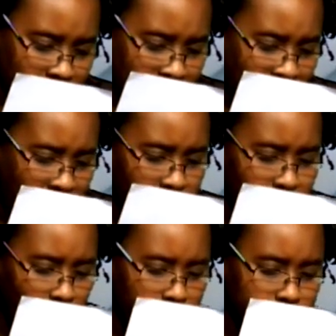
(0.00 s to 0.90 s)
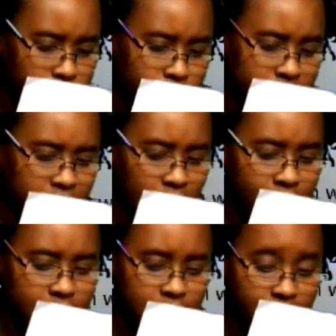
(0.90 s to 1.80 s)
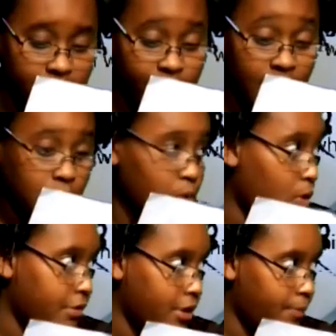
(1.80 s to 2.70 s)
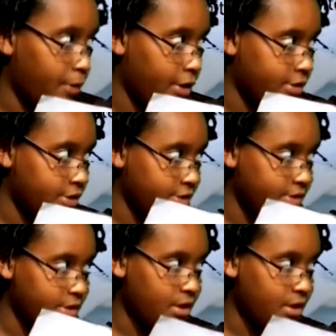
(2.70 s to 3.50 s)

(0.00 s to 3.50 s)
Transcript: How long do sea lions live, and who are their predators?